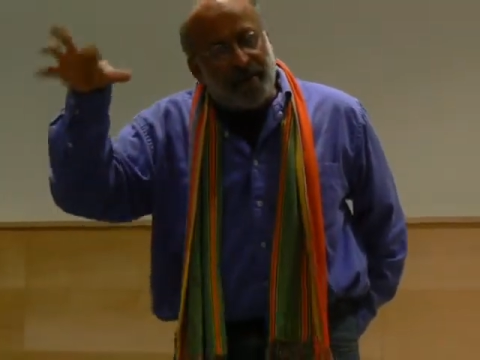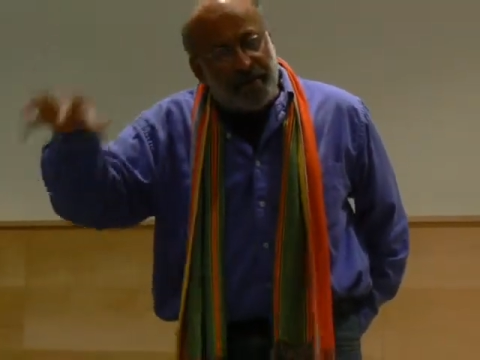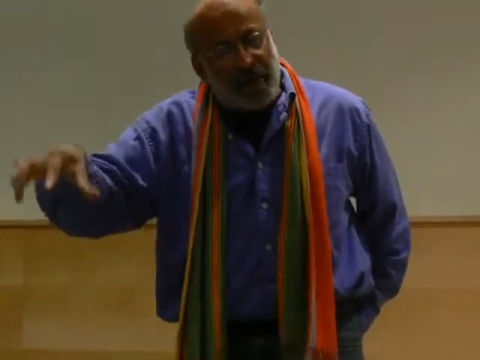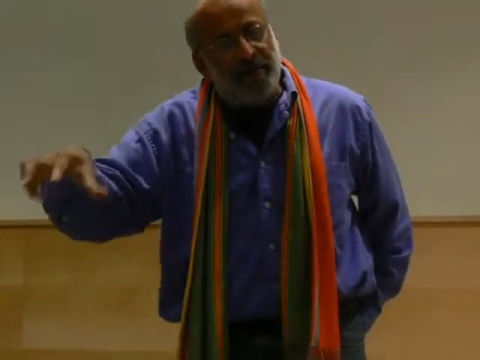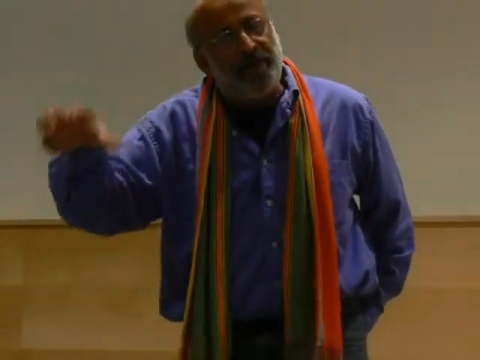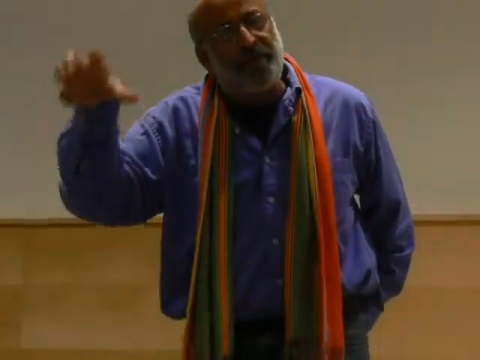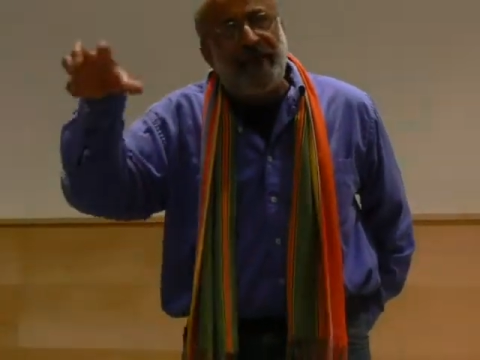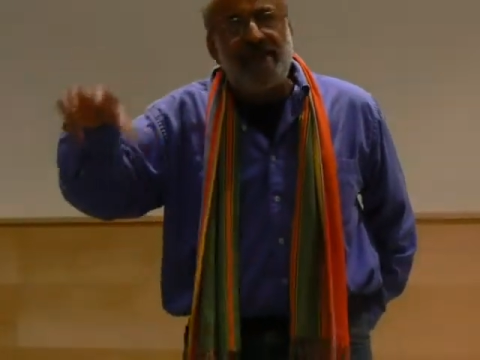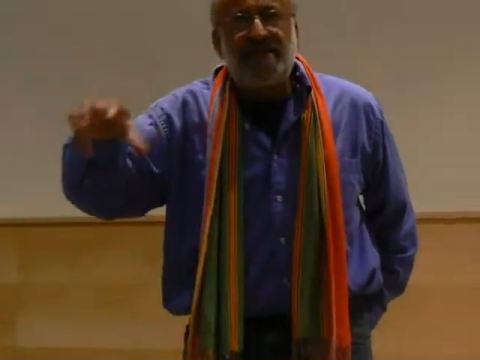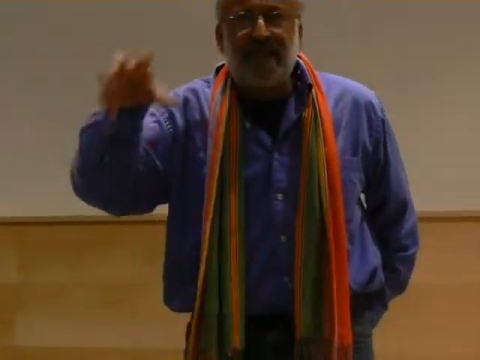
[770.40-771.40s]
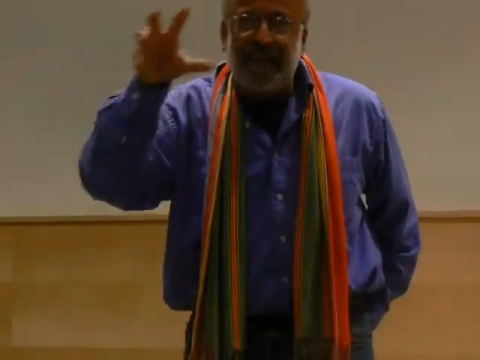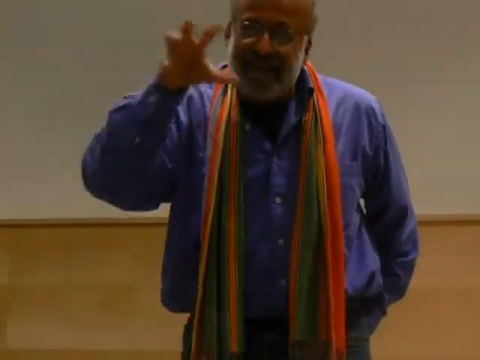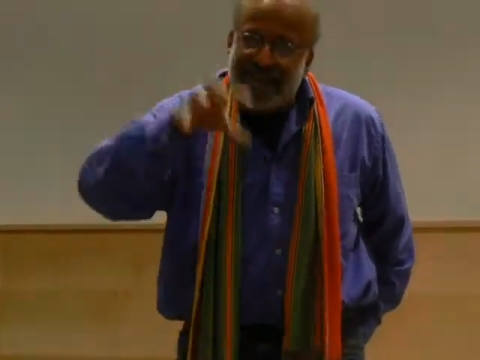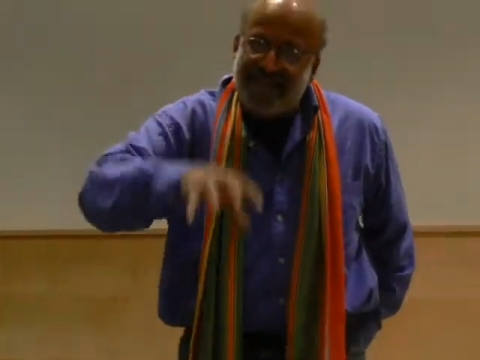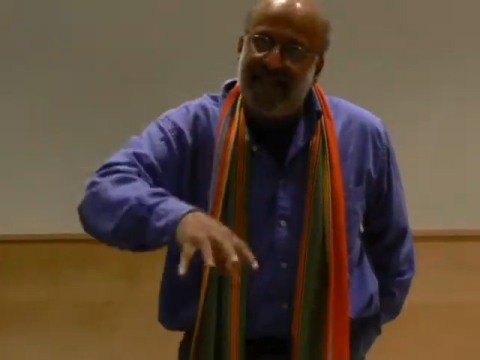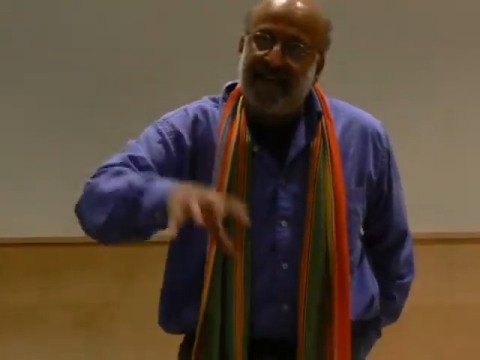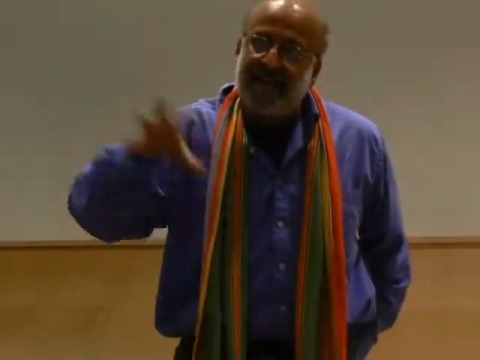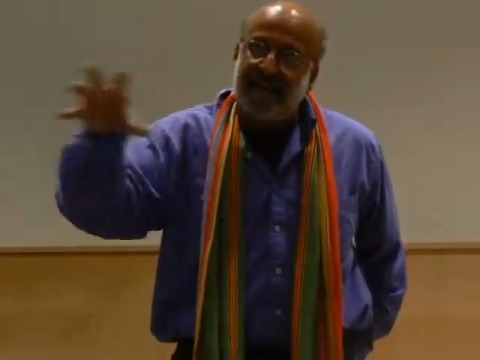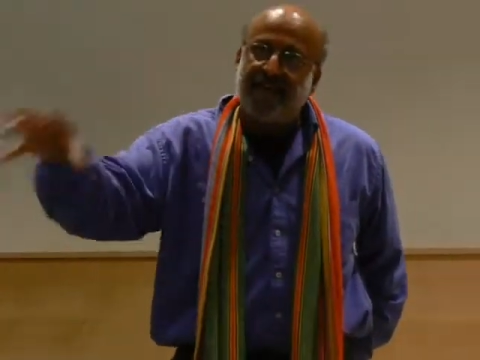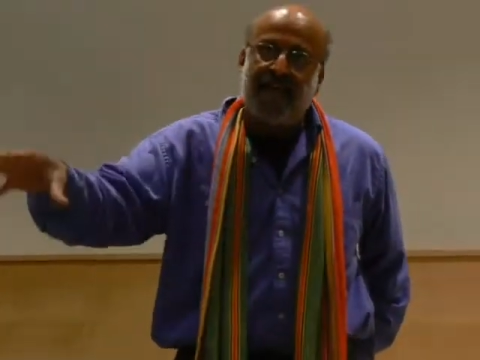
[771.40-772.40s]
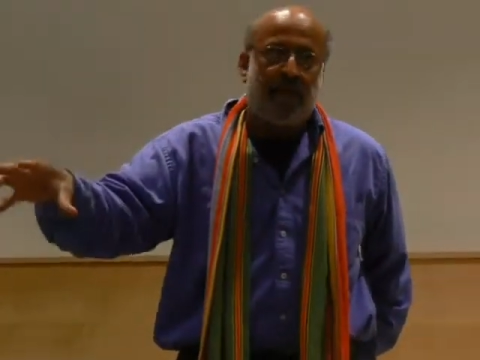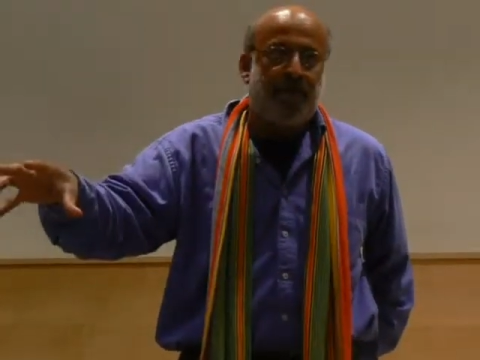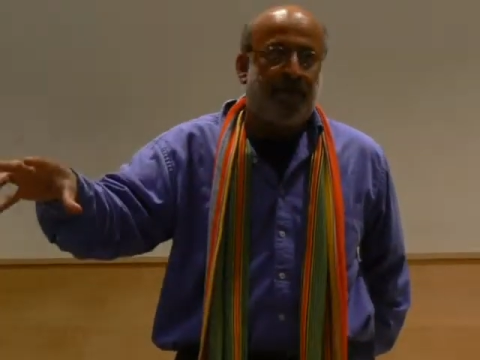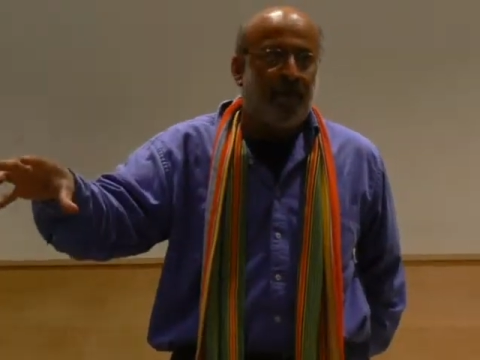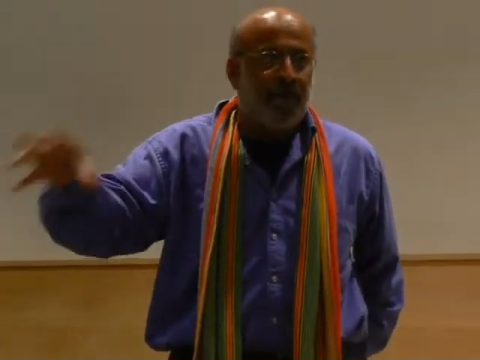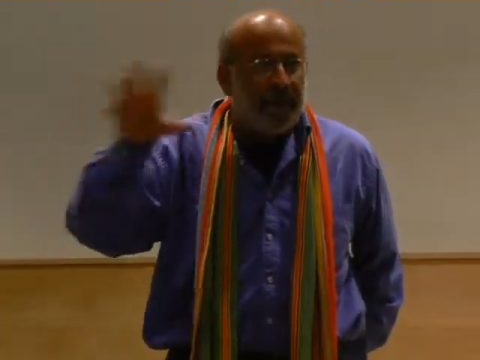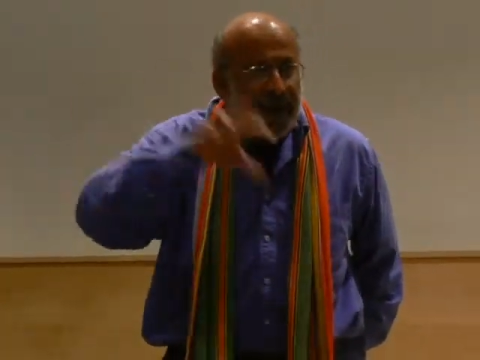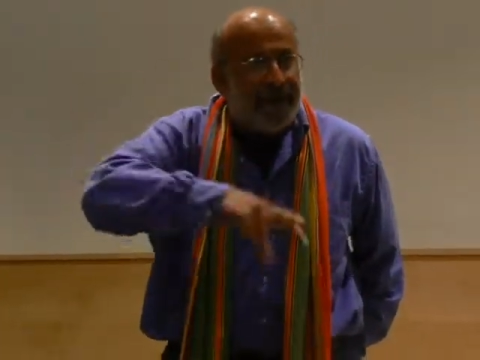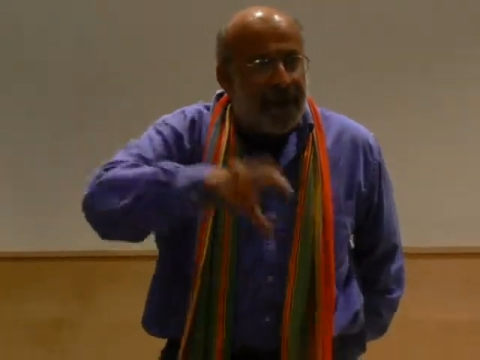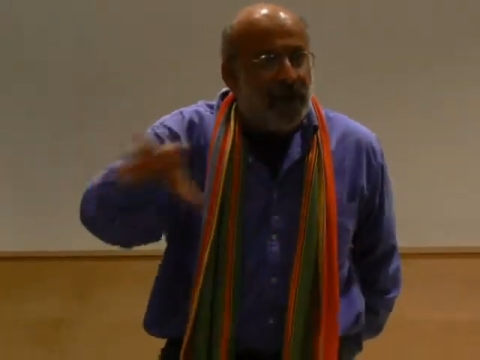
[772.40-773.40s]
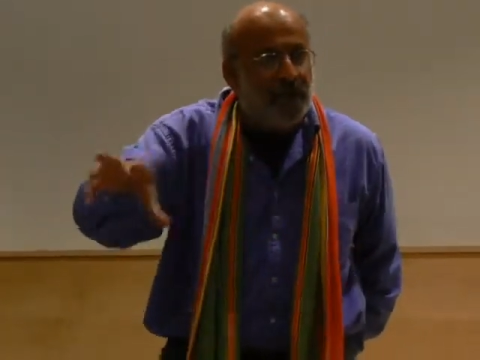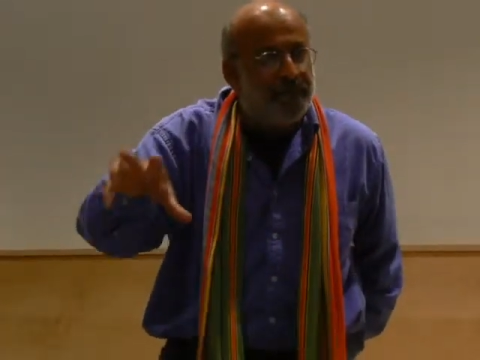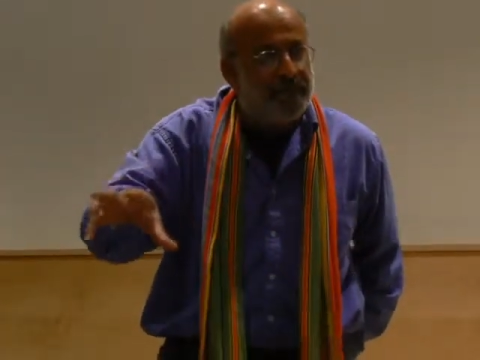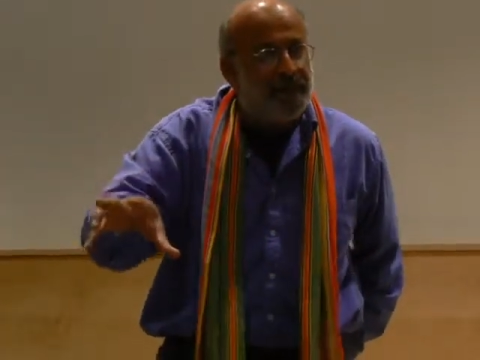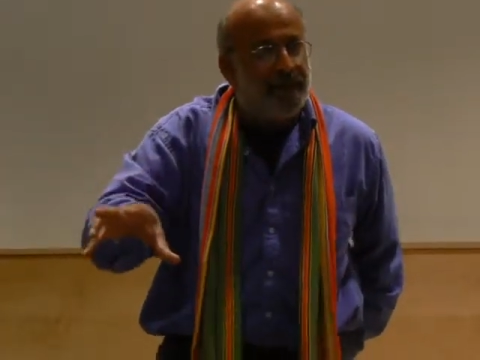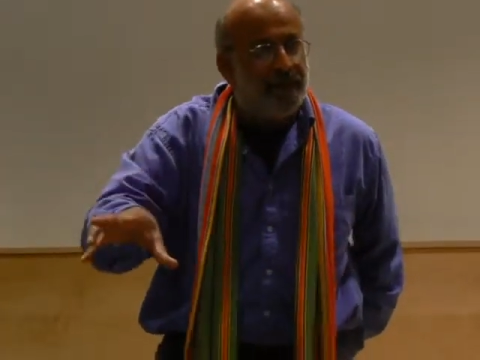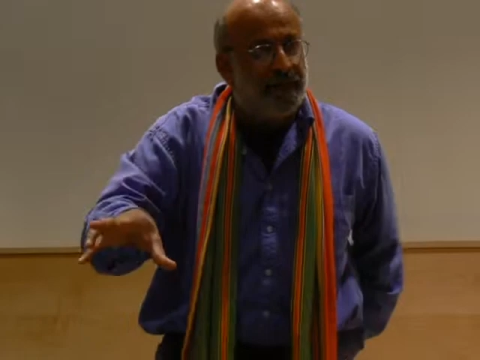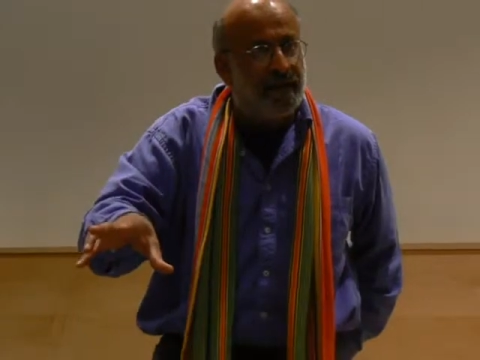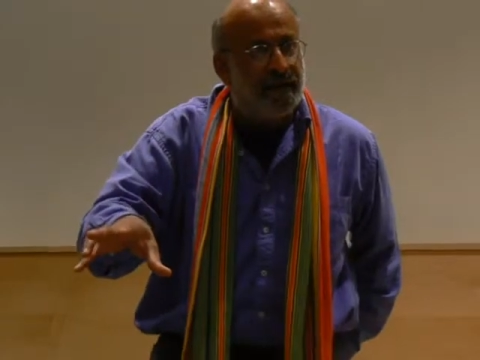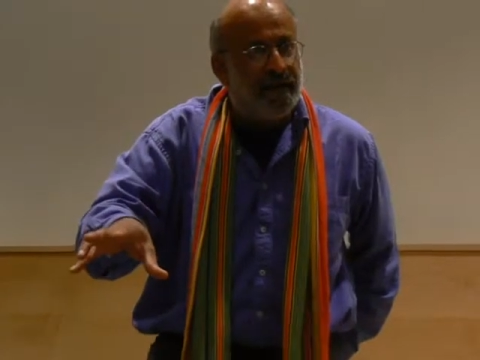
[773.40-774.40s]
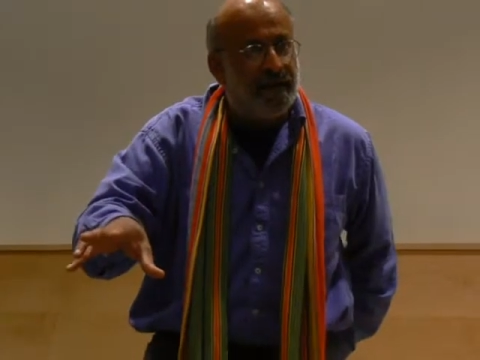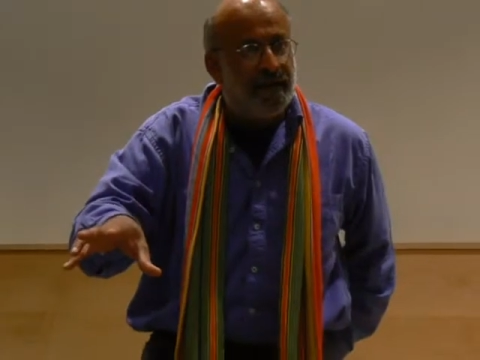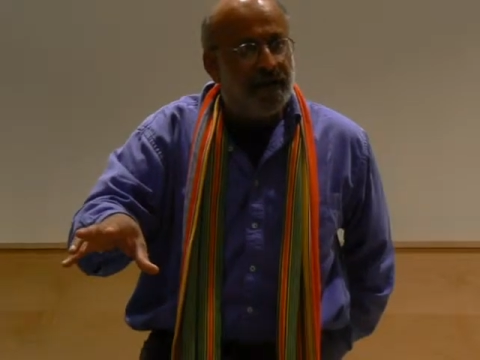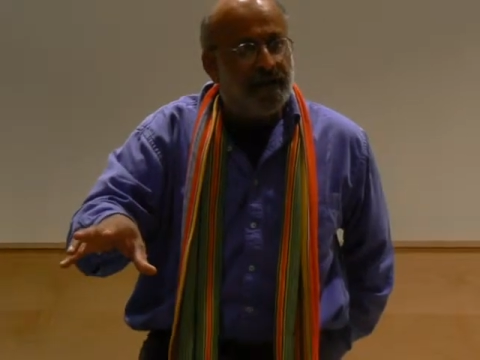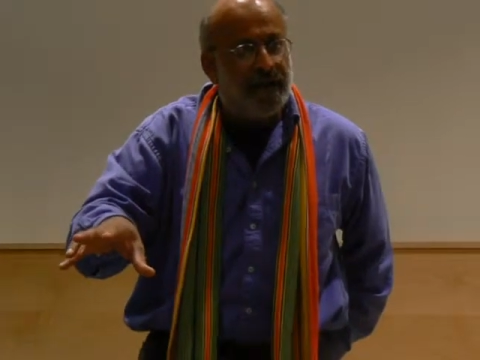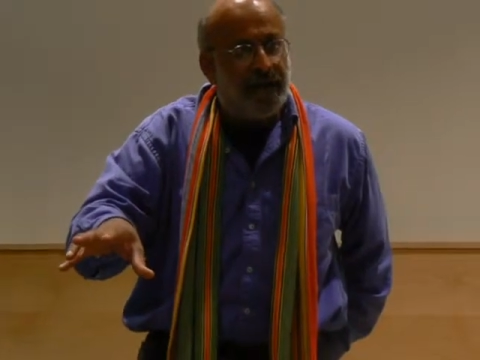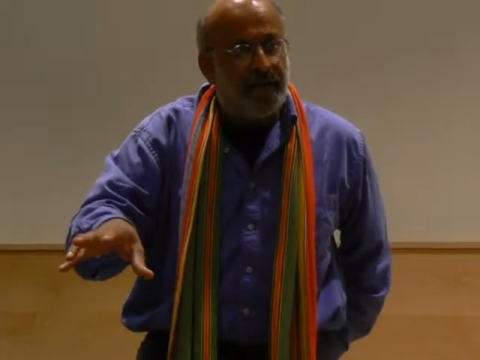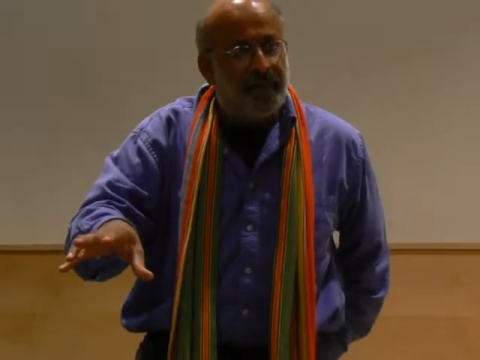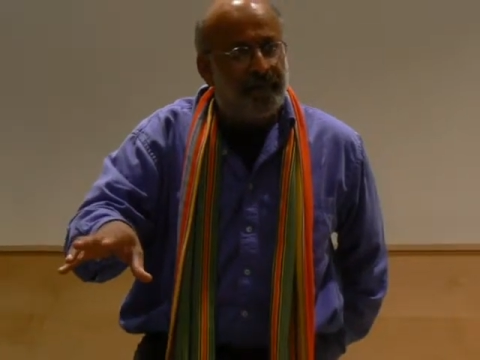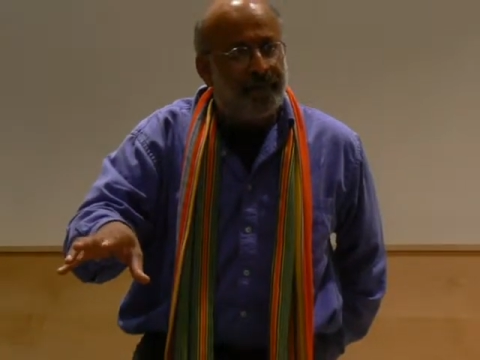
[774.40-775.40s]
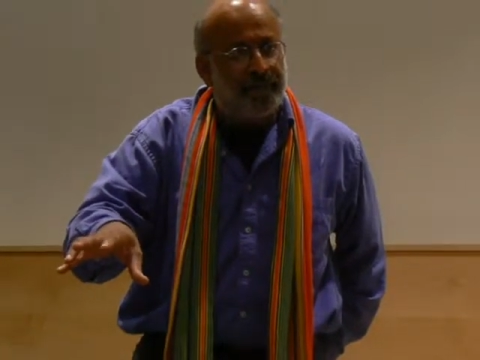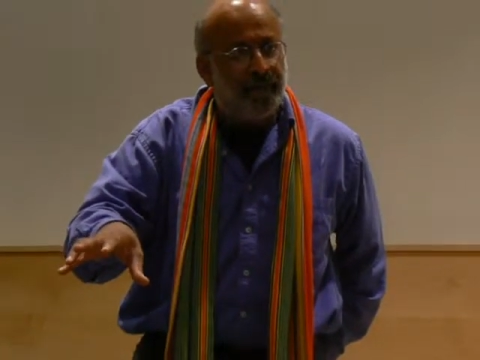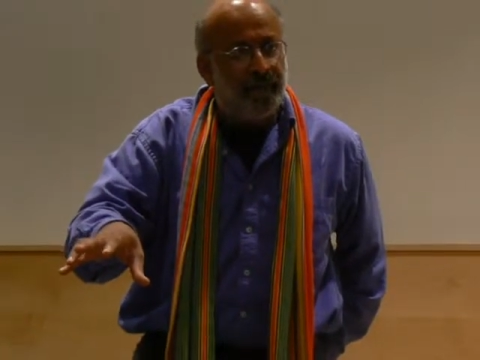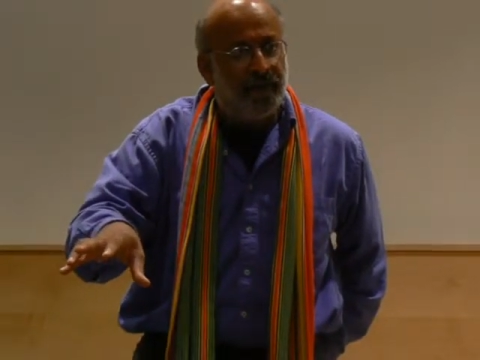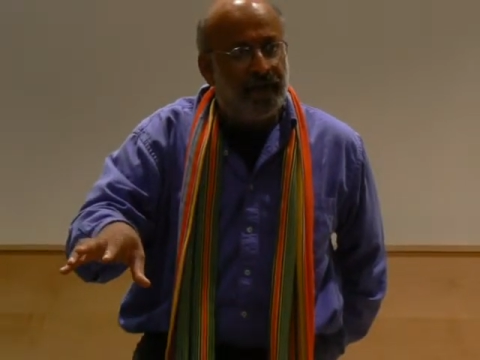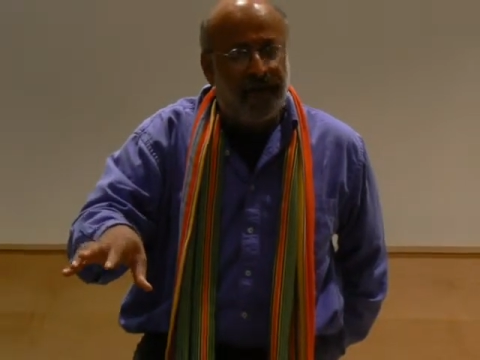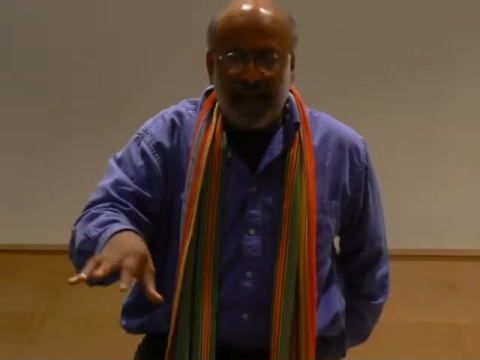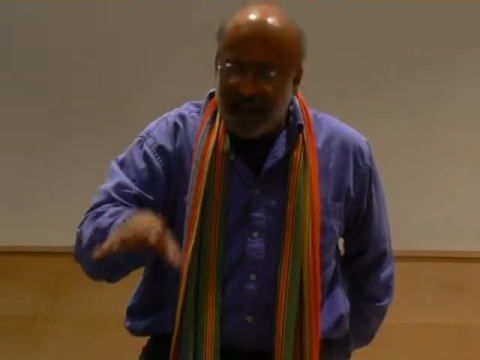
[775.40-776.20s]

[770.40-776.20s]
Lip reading: people facing exactly the same problem in their own particular time, okay?